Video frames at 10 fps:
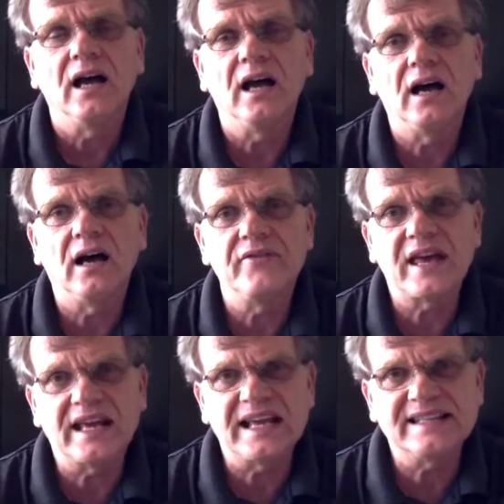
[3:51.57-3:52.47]

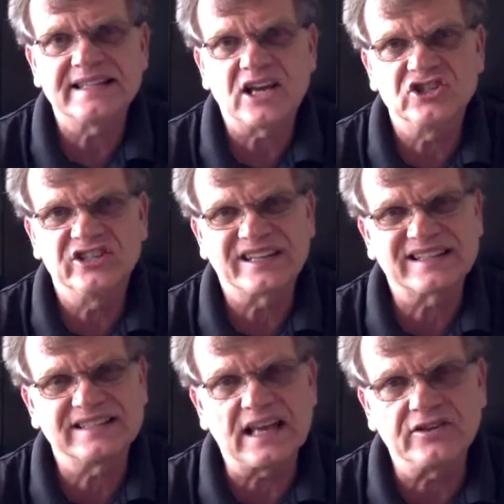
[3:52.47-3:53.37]
That A section is
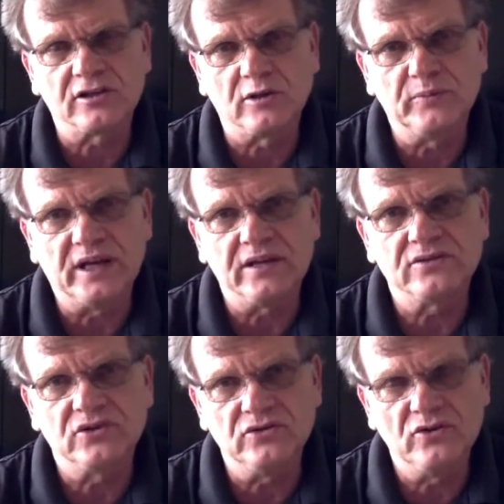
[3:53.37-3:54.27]
extended a little bit
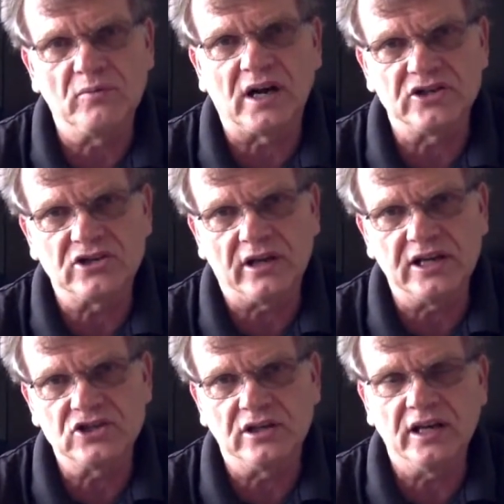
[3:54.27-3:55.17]
to do the modulation.